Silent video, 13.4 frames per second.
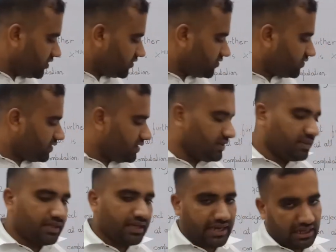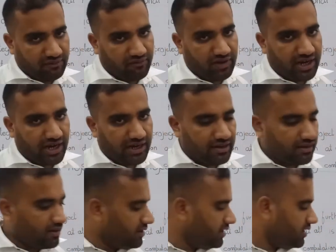is the alpha
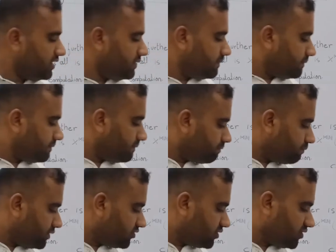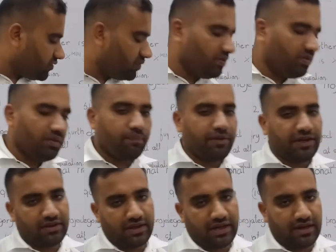category, this is the
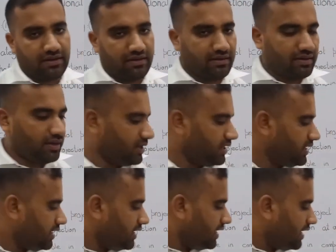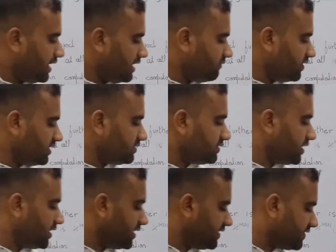beta category, and when
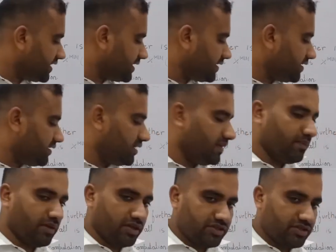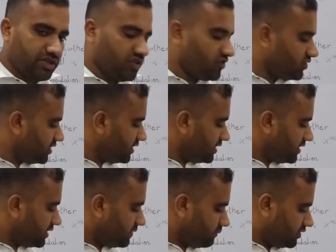these category merges,
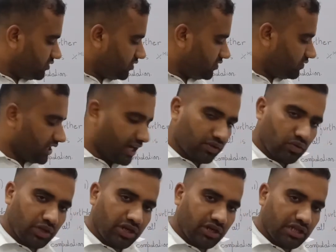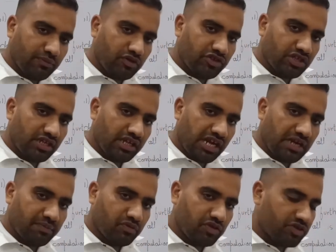this is the canonical position,
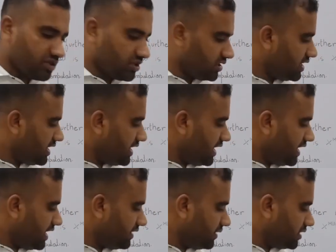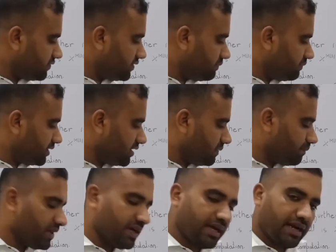head position, and it will
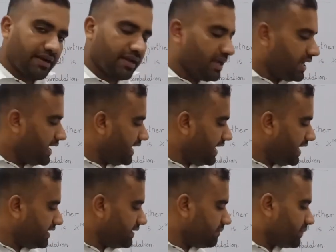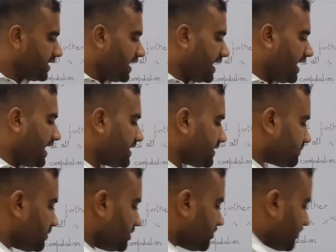become the head, and
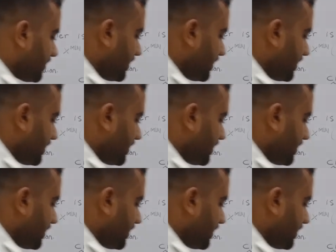at this